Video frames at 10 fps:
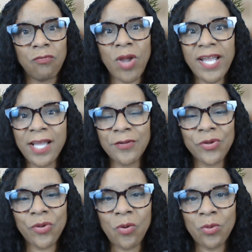Write down
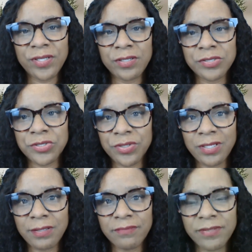your goals and your
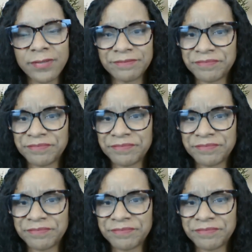dreams.